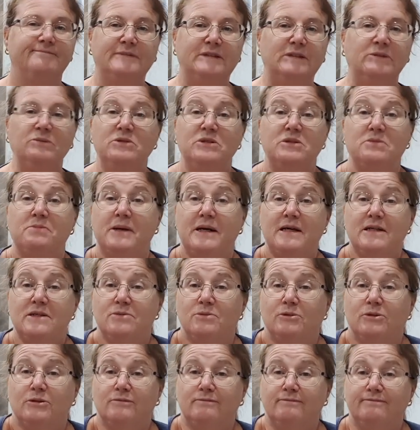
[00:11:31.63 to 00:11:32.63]
it was the
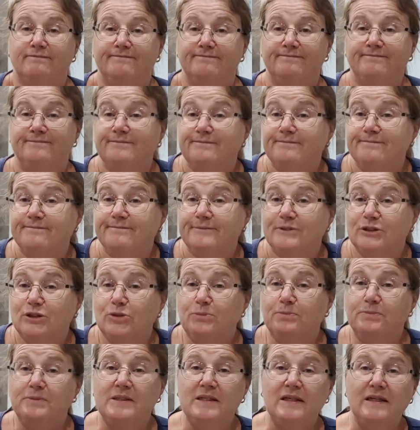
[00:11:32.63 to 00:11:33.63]
password.
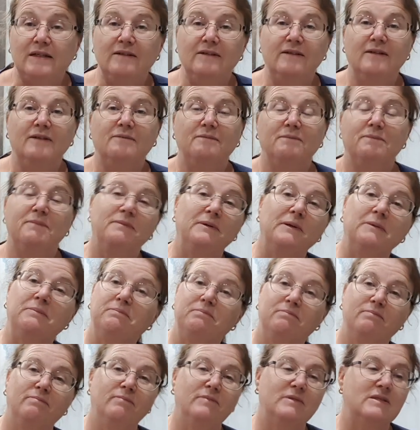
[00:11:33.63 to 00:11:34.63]
Oopsie. But
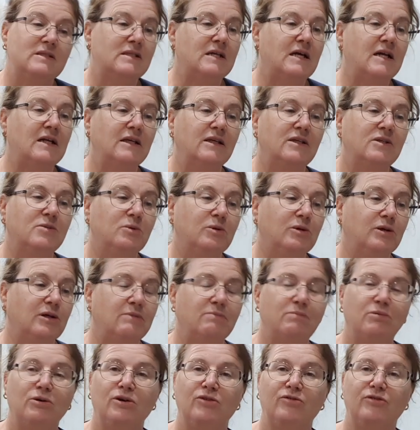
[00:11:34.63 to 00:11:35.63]
Starlink's working
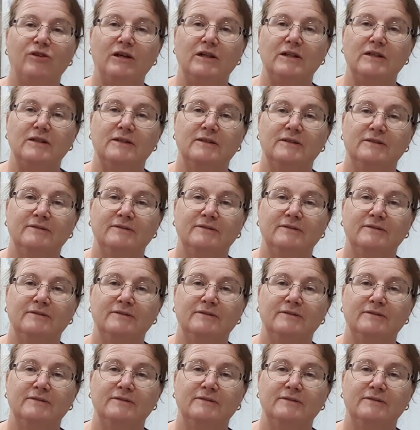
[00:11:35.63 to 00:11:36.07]
perfect.